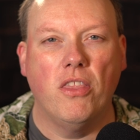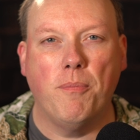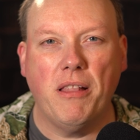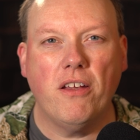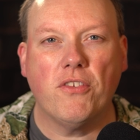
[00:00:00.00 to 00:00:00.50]

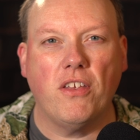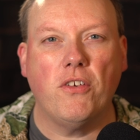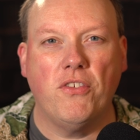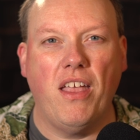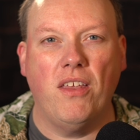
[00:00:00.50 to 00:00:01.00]
The players
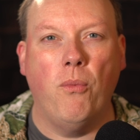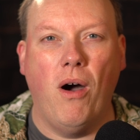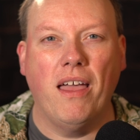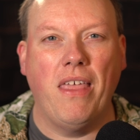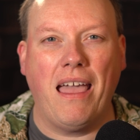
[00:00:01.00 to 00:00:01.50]
understand
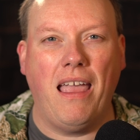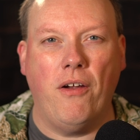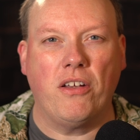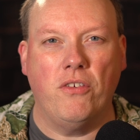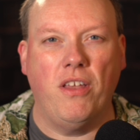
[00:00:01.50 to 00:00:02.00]
why that
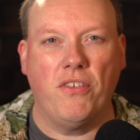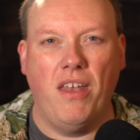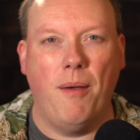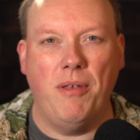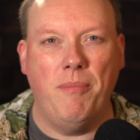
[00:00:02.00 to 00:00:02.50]
character
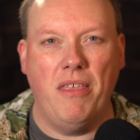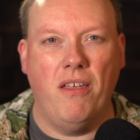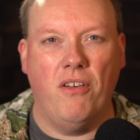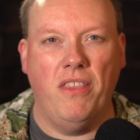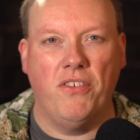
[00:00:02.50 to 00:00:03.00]
doesn't happen to be
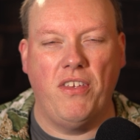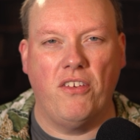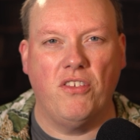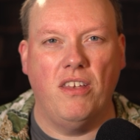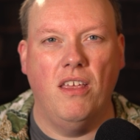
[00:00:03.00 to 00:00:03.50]
there in this
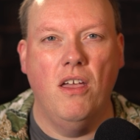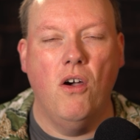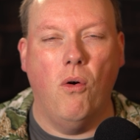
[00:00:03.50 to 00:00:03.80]
session,